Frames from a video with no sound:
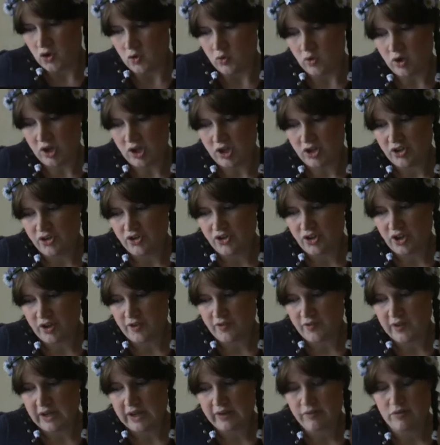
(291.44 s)
What is your
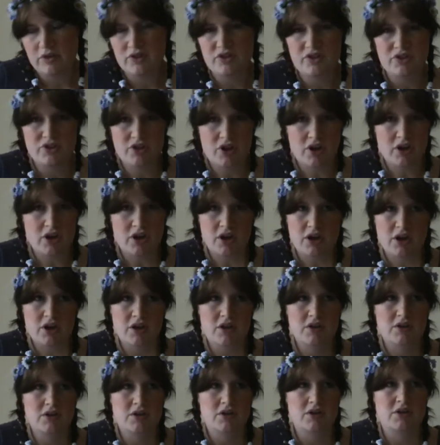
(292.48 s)
favourite store?
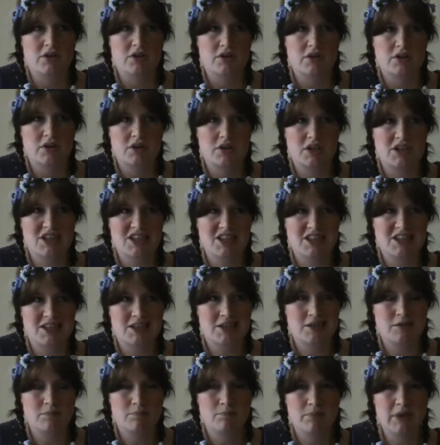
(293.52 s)

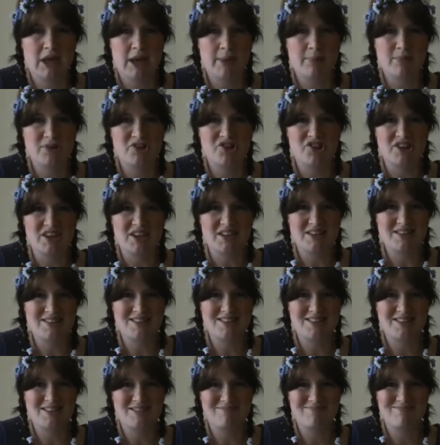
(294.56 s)
Paper
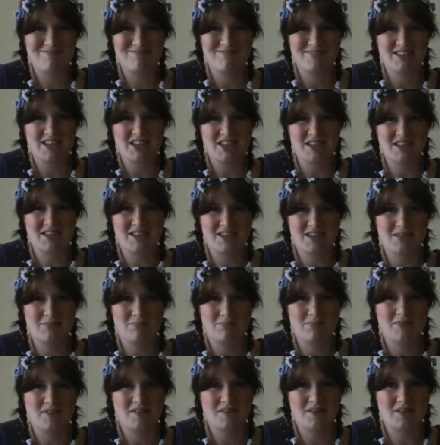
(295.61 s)
Chase. I like
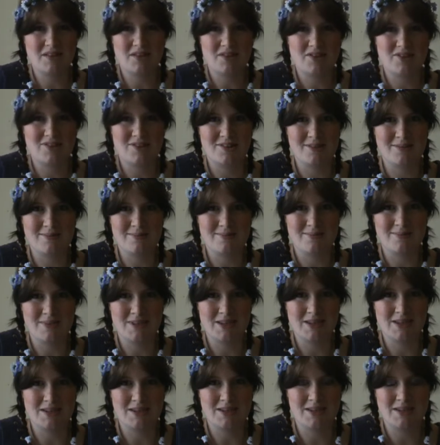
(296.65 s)
my
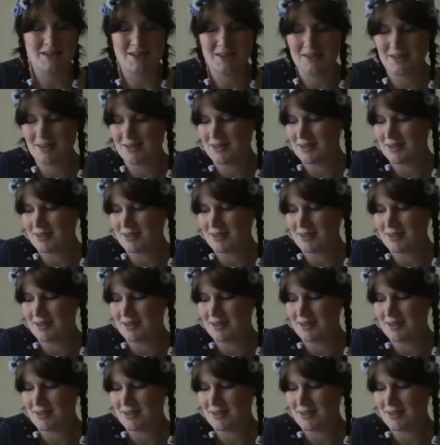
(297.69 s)
stationery.